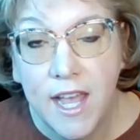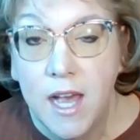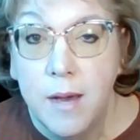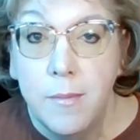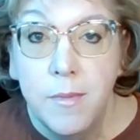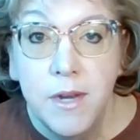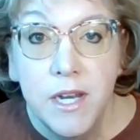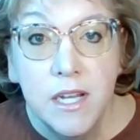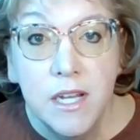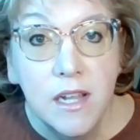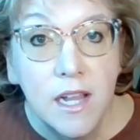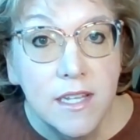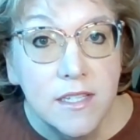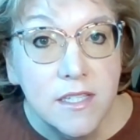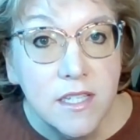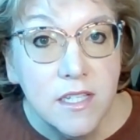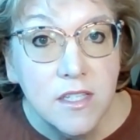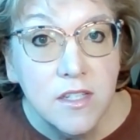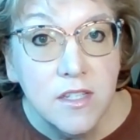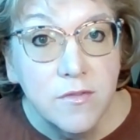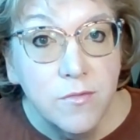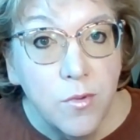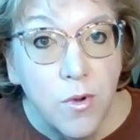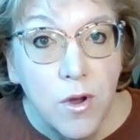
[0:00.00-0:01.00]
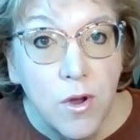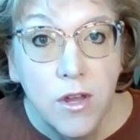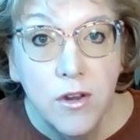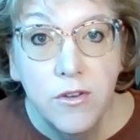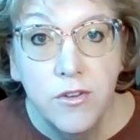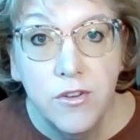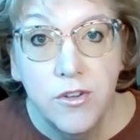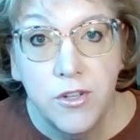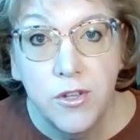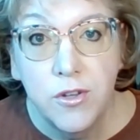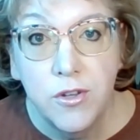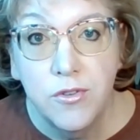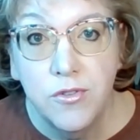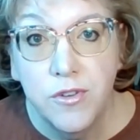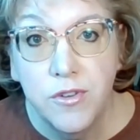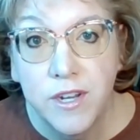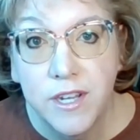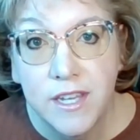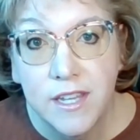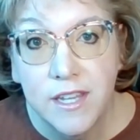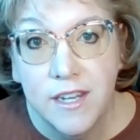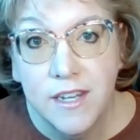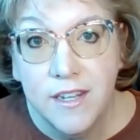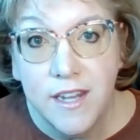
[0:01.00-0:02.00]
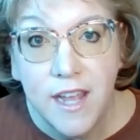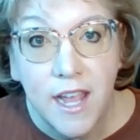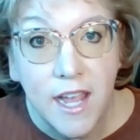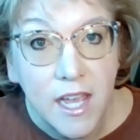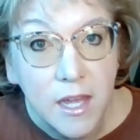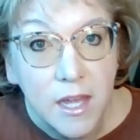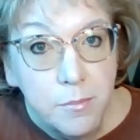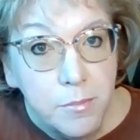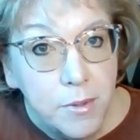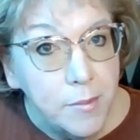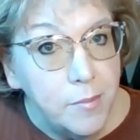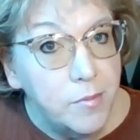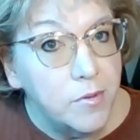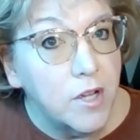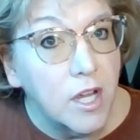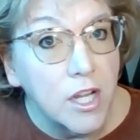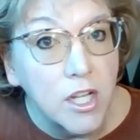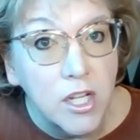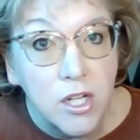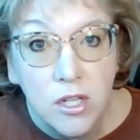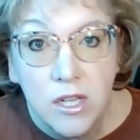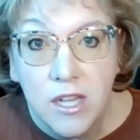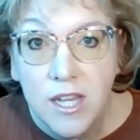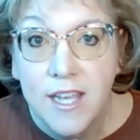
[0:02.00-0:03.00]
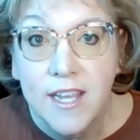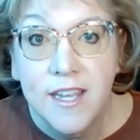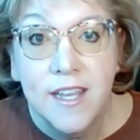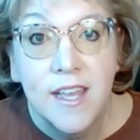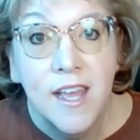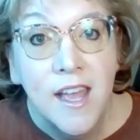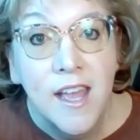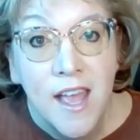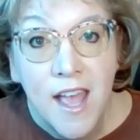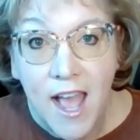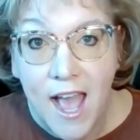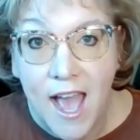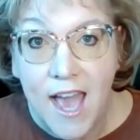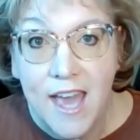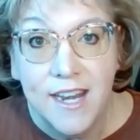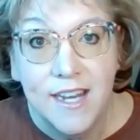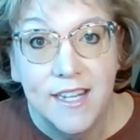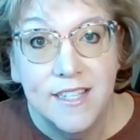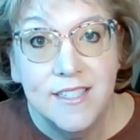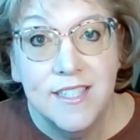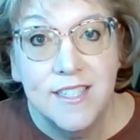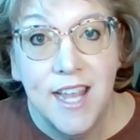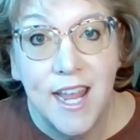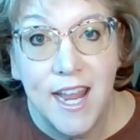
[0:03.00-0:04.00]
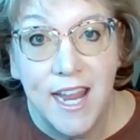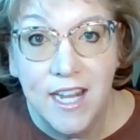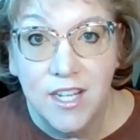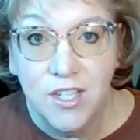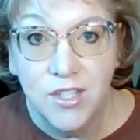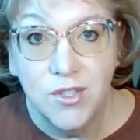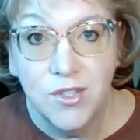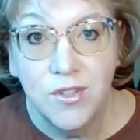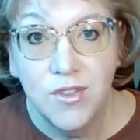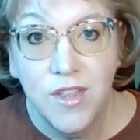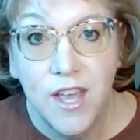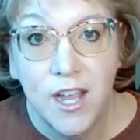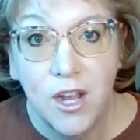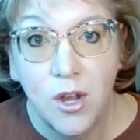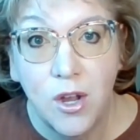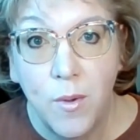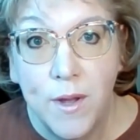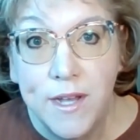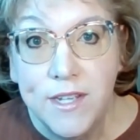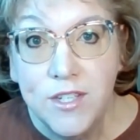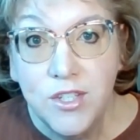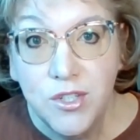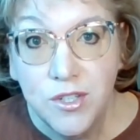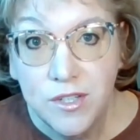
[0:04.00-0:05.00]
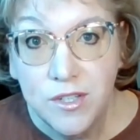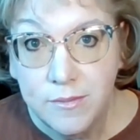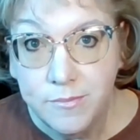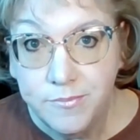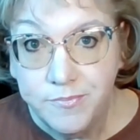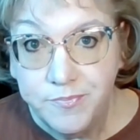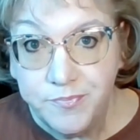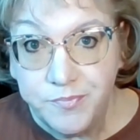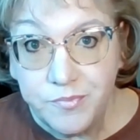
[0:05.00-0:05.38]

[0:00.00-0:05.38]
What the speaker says: How many glasses of water do you drink in a day? And people can click on it to answer that question.